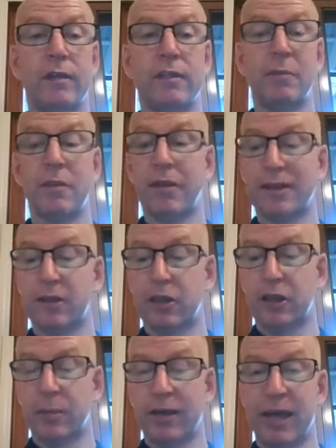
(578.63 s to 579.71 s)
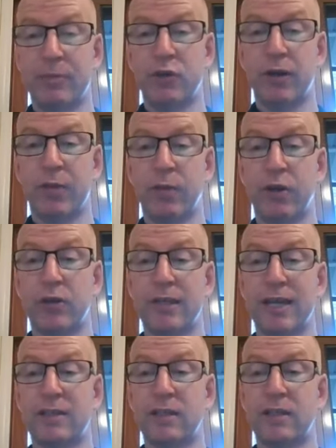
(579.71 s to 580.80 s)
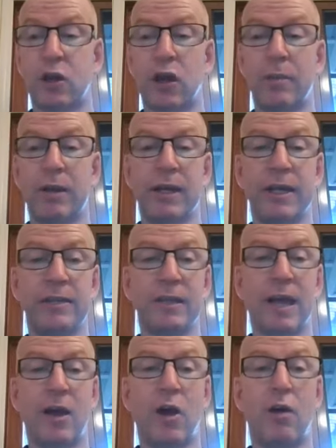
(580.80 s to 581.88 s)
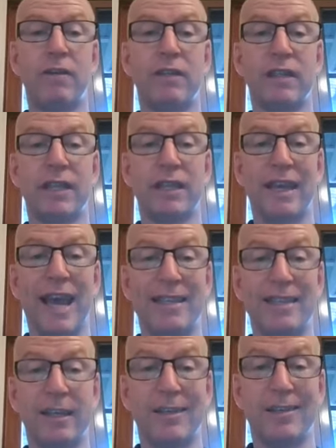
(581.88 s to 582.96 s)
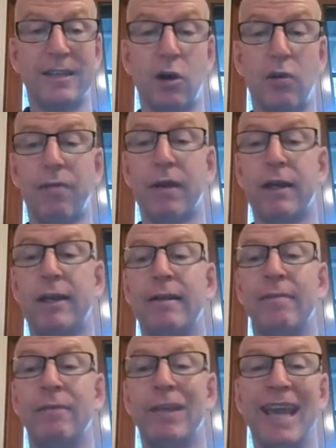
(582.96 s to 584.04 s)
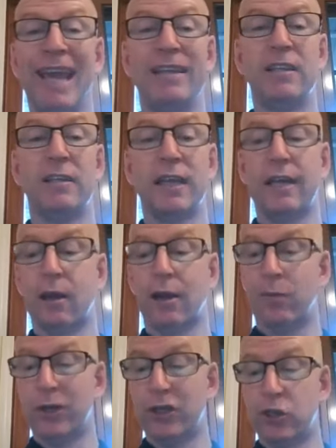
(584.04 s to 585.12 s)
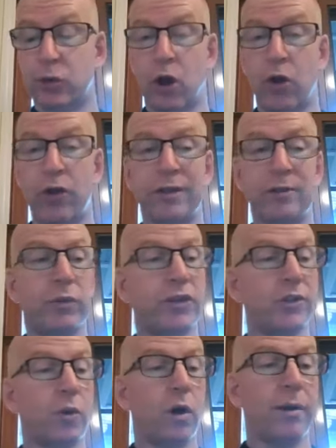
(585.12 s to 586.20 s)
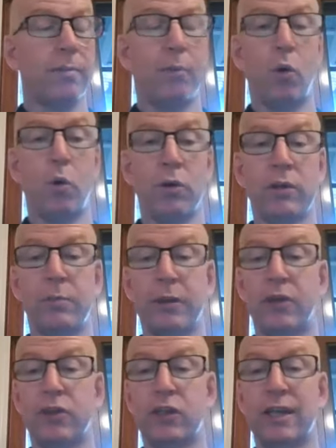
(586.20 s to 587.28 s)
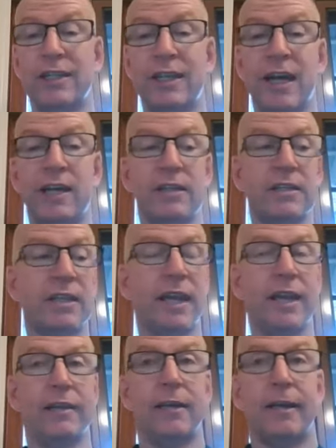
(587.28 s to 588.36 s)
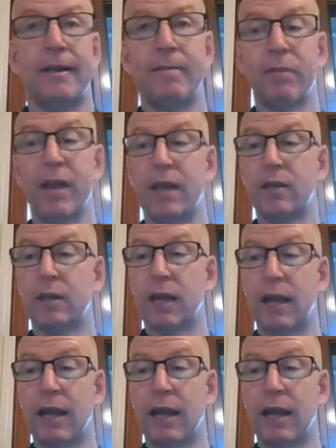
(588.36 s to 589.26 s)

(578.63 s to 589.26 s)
some of the things that you're going to be capturing with those assets and liabilities are obviously the asset itself, the entity in which you own it, which is quite important because you need to understand that